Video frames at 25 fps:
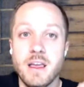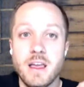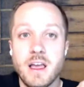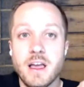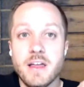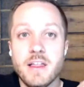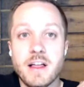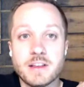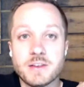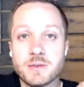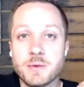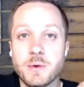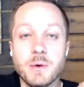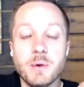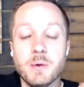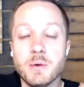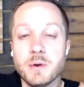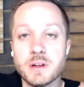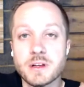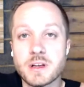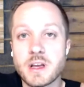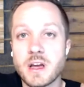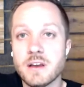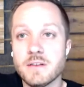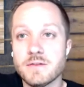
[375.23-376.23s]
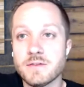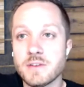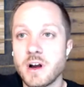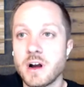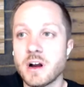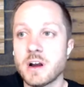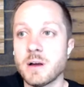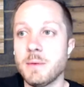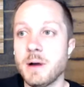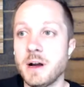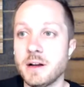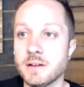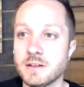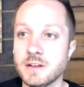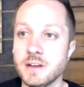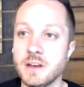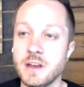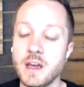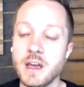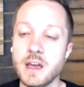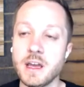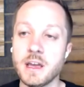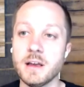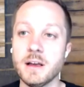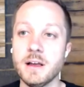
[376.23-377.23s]
And that's what we want to kind of talk about
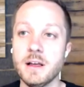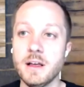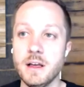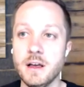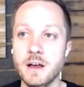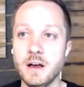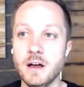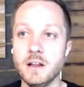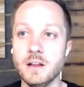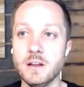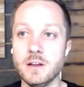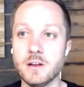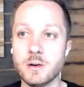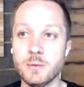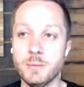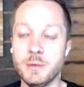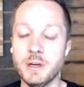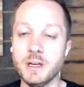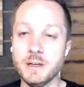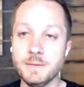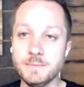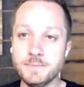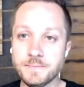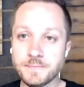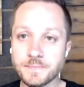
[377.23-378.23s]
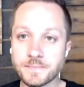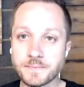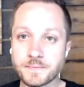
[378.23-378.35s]
today a little bit.